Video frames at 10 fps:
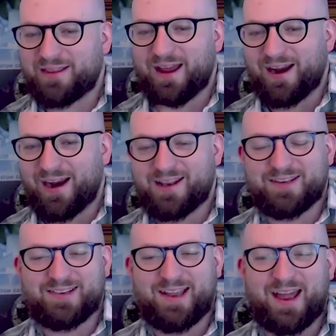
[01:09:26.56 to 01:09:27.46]
there and
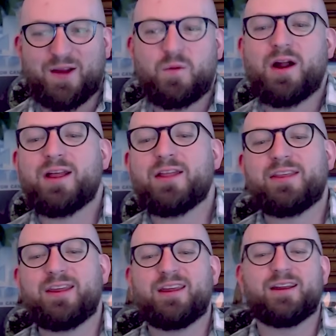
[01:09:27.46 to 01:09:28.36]
just say one of
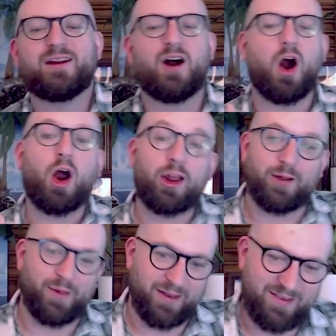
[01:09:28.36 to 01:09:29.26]
the
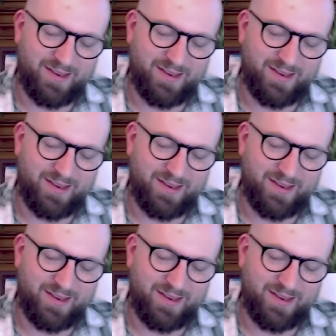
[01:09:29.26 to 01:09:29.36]
arguments,